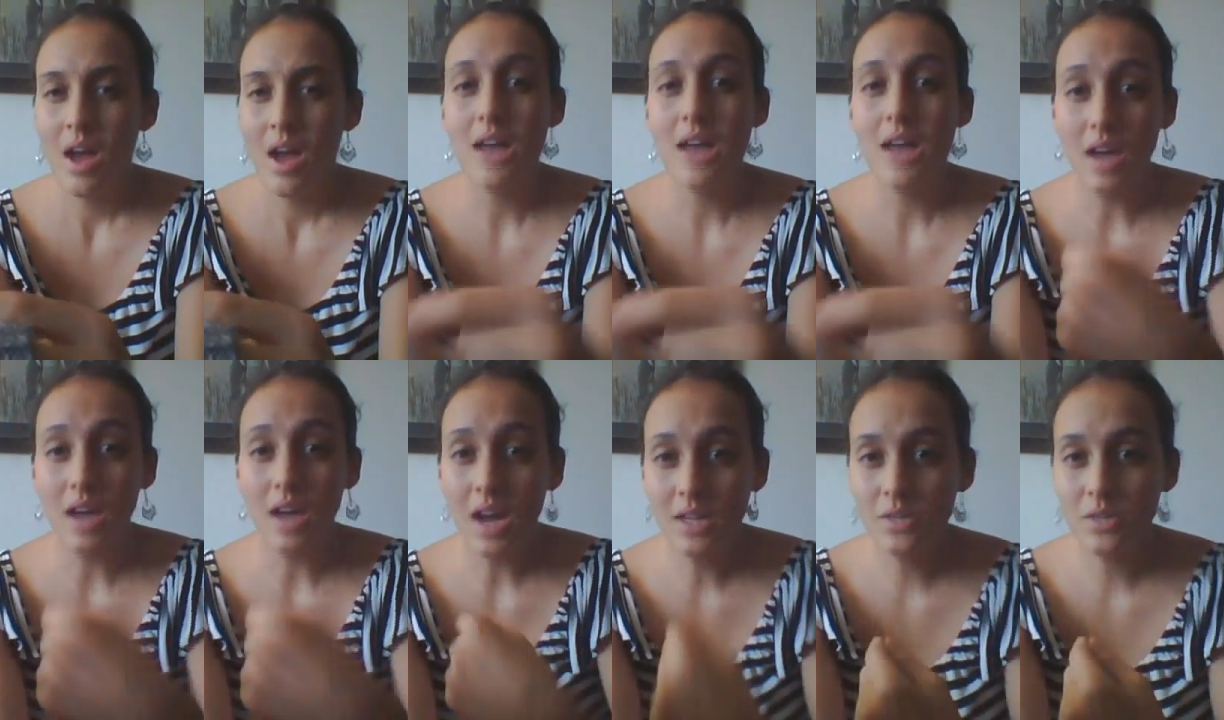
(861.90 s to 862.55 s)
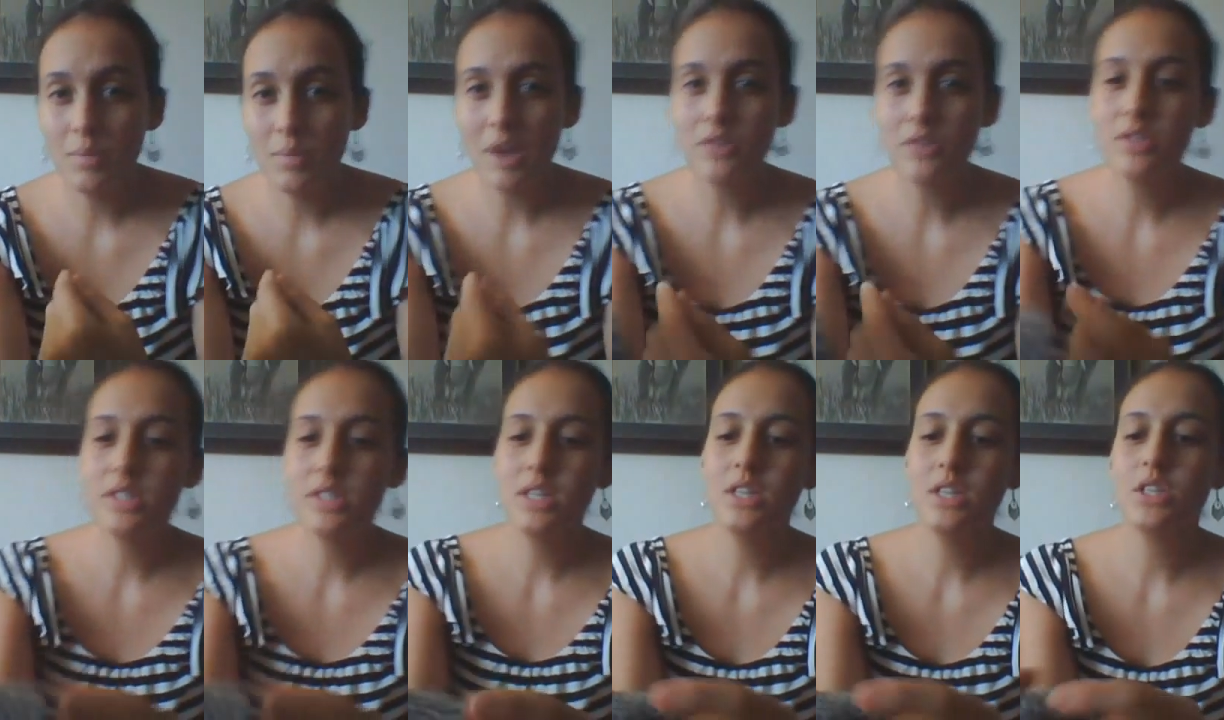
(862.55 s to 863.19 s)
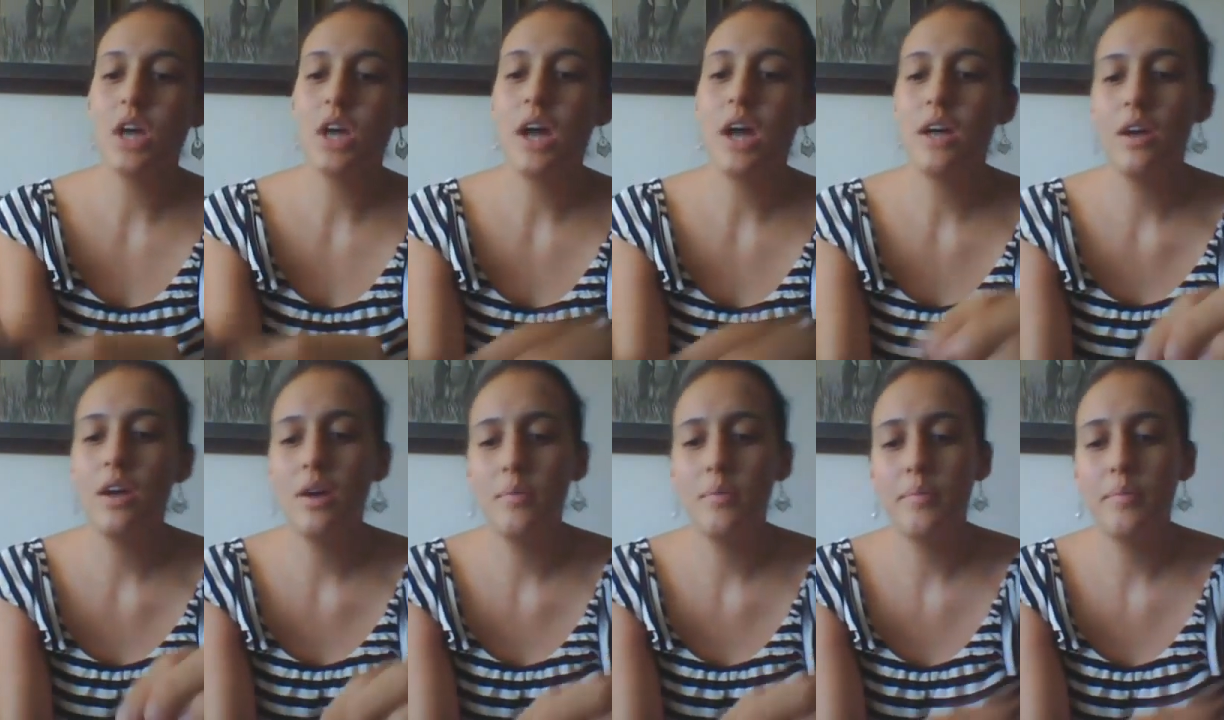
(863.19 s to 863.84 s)
as I do mattress stitch,
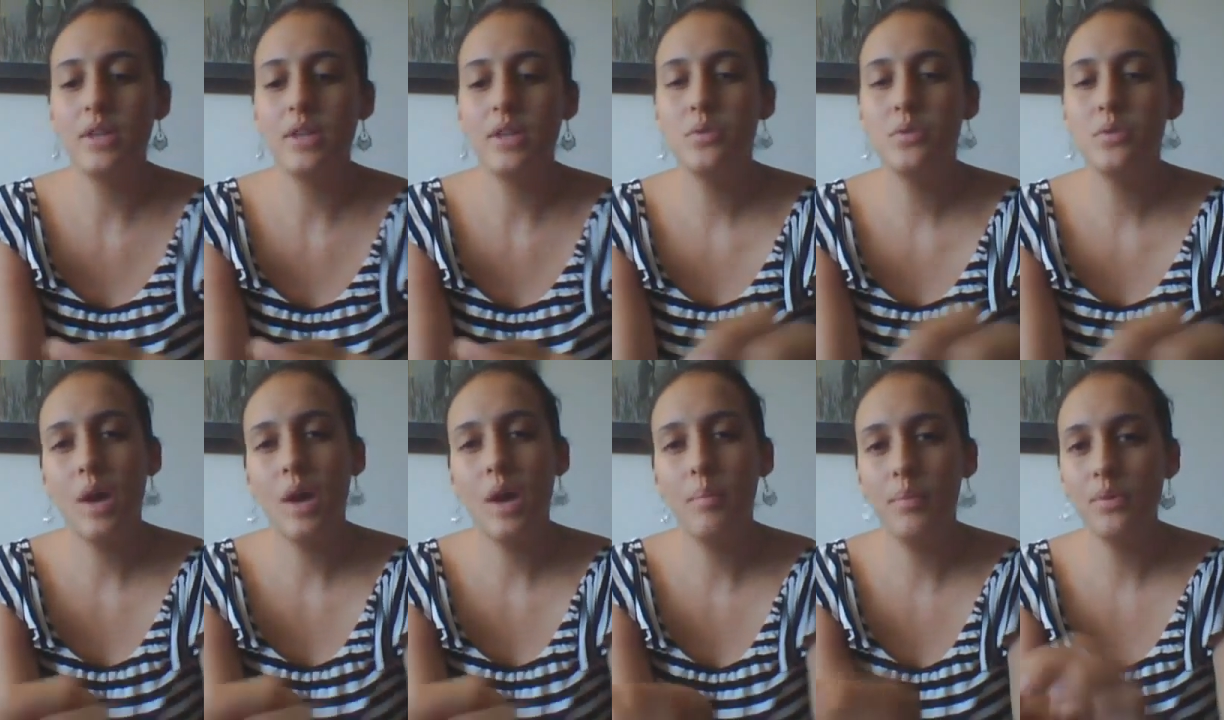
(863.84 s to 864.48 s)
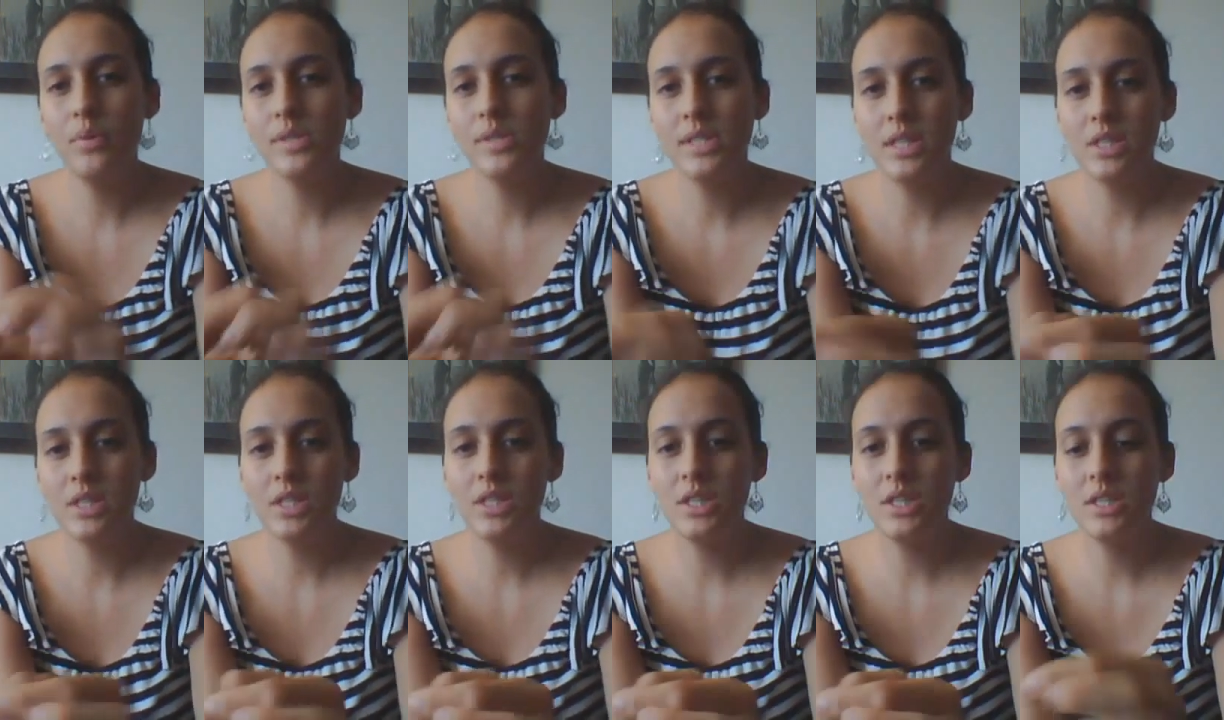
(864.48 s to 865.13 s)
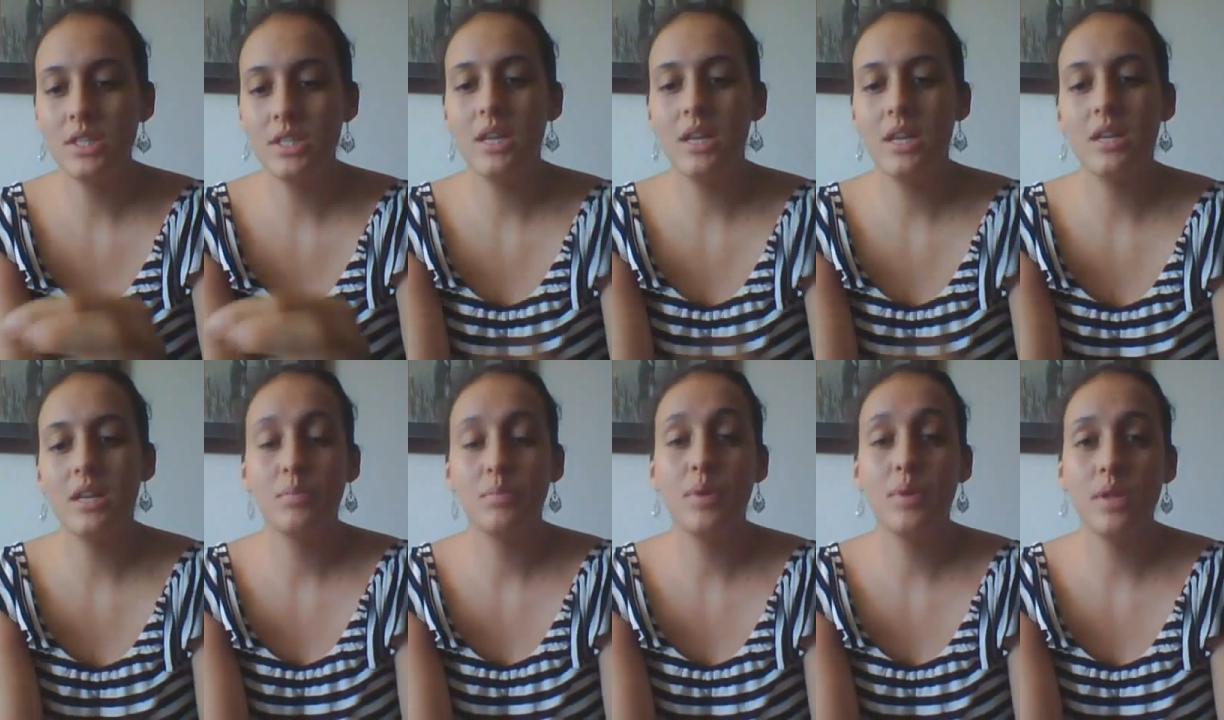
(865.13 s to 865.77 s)
I do a couple stitches and
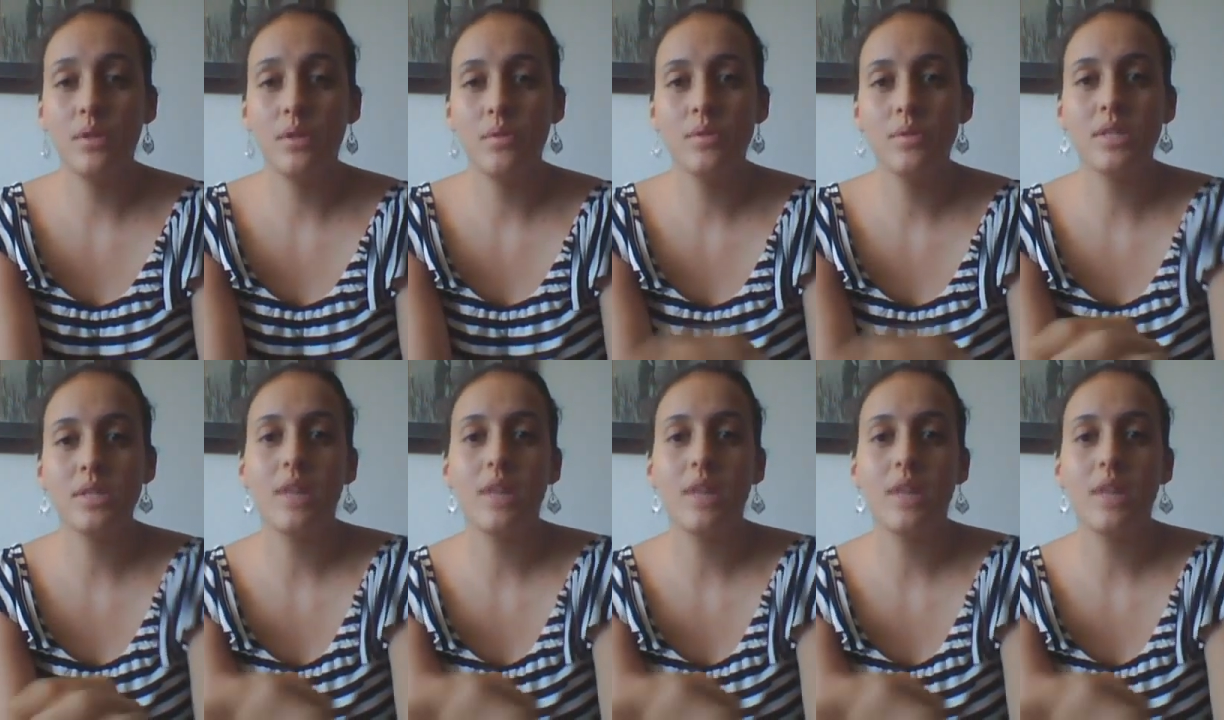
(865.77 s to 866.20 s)
it's pretty loose,